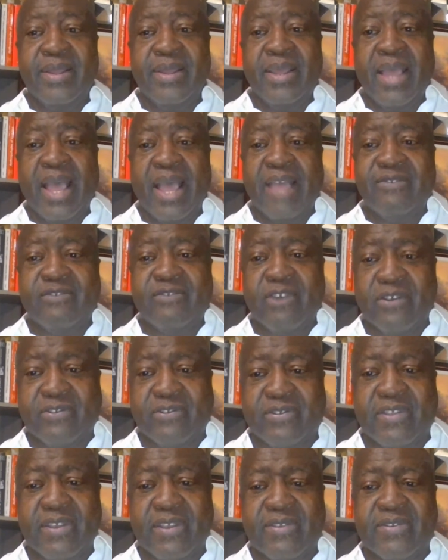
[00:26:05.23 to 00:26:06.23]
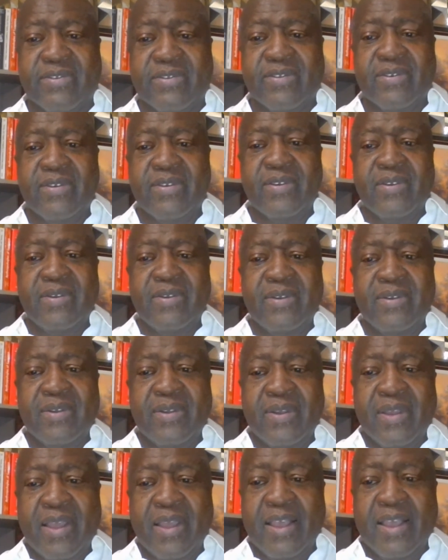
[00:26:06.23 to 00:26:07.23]
and justice.
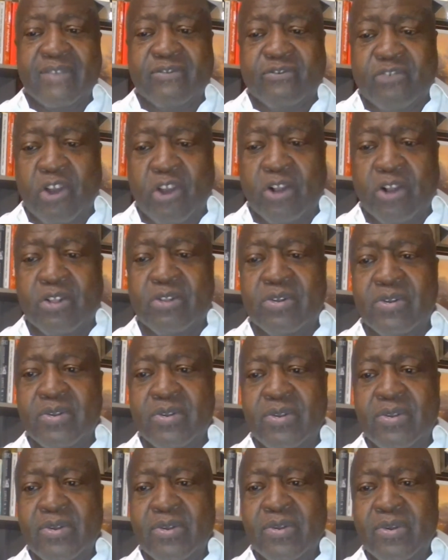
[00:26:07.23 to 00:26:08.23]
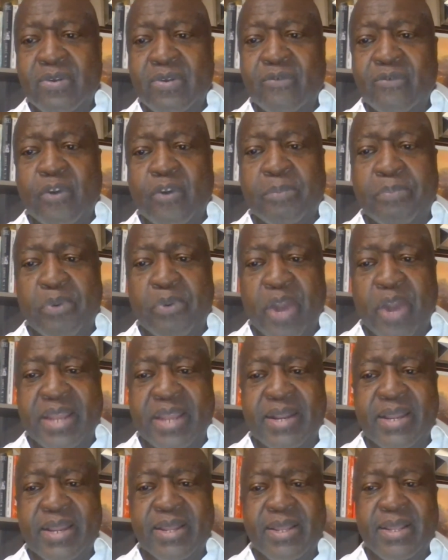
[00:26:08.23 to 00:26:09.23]
A struggle for bread
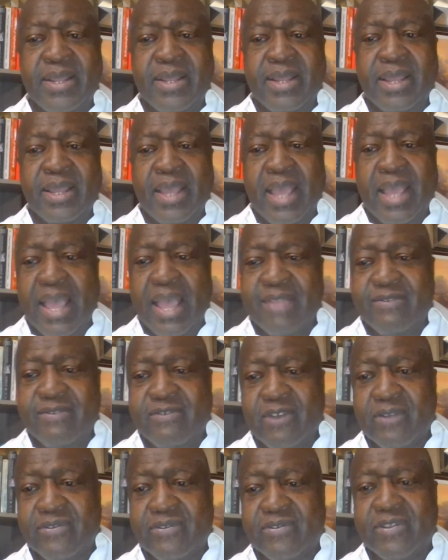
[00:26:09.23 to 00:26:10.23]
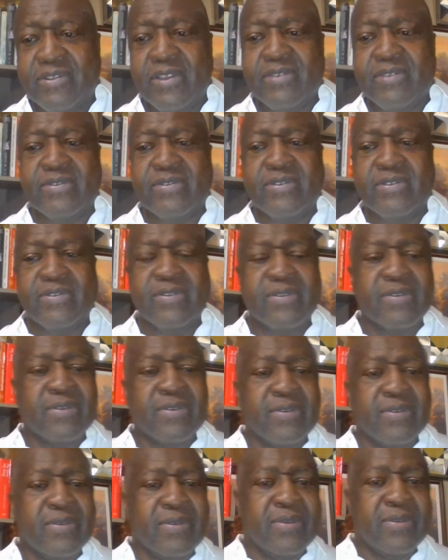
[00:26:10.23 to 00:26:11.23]
and justice.
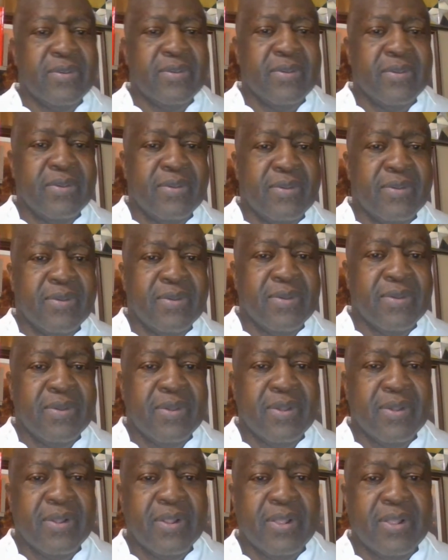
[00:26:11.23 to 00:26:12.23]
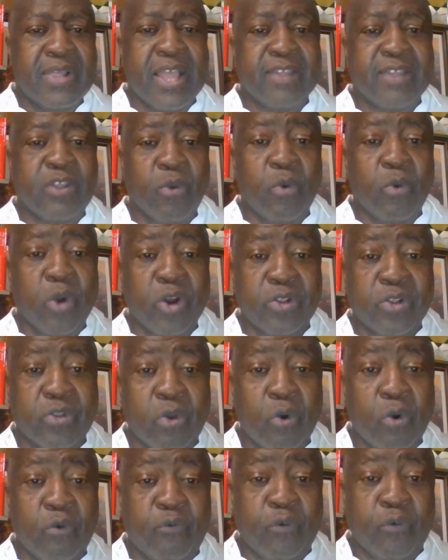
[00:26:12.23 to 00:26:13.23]
Let the word
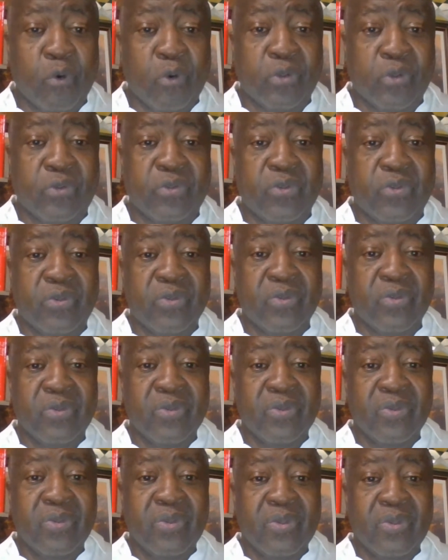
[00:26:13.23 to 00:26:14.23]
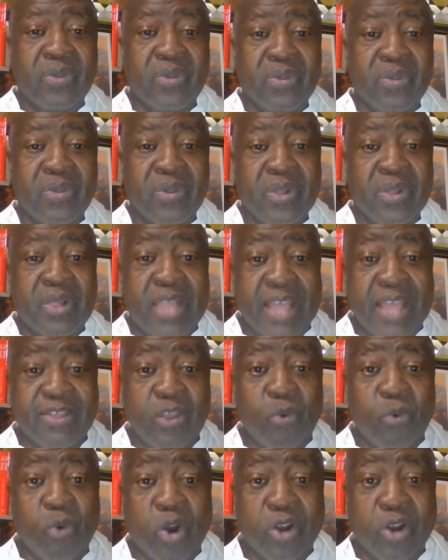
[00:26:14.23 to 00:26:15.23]
go forth. Let the
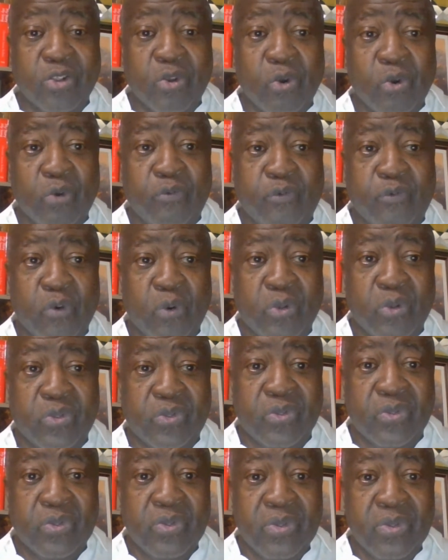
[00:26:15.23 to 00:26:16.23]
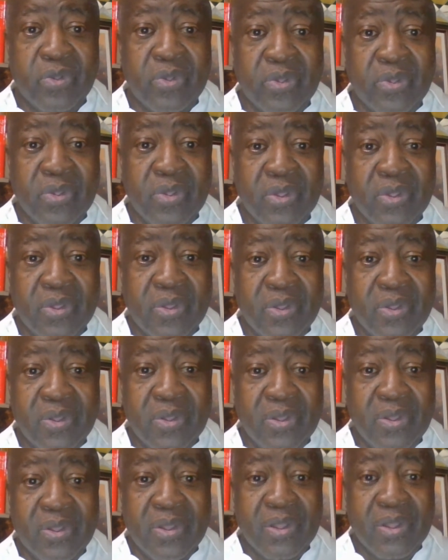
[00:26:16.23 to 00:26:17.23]
word go forth
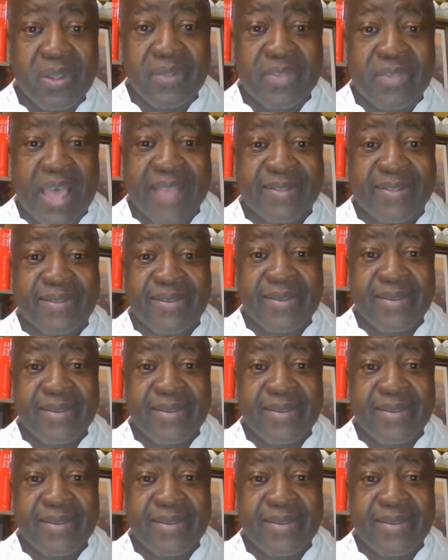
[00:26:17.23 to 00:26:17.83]
that